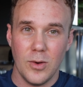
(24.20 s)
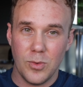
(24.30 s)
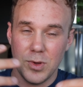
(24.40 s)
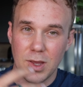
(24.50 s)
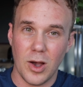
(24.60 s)

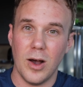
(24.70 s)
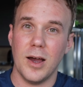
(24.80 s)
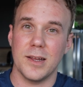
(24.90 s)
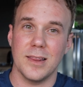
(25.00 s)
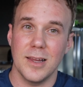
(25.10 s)
really
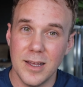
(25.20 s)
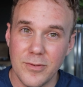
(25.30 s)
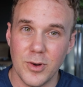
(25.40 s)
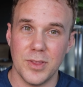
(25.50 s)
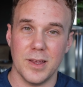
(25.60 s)
on and live
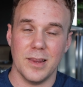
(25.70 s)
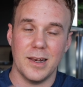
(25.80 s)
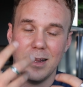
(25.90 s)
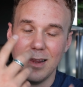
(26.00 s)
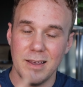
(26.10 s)
with it, let
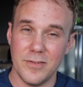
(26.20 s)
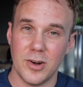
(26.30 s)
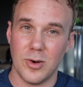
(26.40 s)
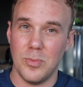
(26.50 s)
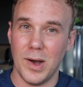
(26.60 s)
it live in
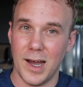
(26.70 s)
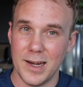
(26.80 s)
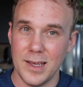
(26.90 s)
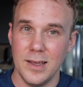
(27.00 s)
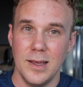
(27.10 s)
our
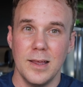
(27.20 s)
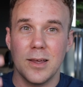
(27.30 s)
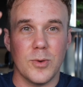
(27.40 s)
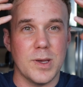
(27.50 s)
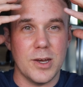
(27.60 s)
body.
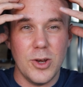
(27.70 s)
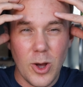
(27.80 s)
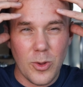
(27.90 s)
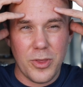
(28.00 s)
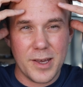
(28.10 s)
We can
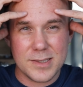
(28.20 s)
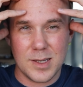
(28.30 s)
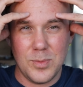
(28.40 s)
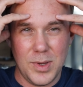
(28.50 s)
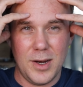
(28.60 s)
know things
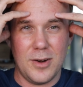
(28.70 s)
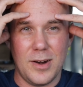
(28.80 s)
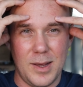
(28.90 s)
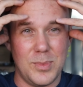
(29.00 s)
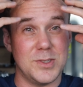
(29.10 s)
up here,
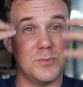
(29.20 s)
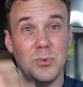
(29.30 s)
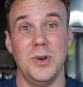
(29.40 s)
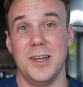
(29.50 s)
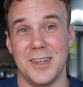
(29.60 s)
right? But it's
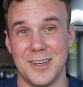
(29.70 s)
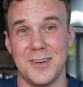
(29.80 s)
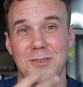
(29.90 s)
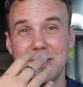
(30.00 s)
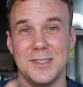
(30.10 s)
really
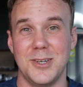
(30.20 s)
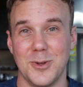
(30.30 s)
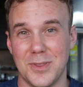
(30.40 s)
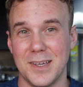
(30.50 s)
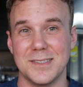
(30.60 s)
different to
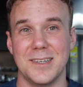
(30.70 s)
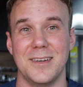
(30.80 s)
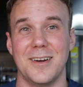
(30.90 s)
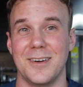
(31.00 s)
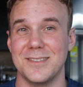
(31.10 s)
know things in
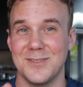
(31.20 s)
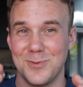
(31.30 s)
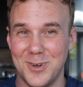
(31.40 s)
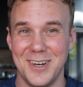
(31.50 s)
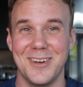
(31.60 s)
here. It's
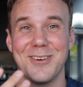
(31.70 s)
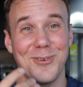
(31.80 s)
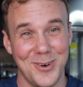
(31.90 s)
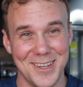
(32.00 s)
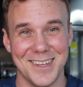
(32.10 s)

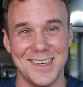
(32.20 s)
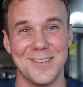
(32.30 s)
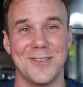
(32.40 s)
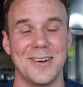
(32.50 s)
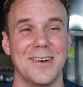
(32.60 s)
really
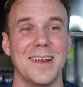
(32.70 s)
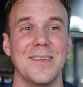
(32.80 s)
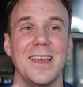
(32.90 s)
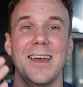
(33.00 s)
different, right?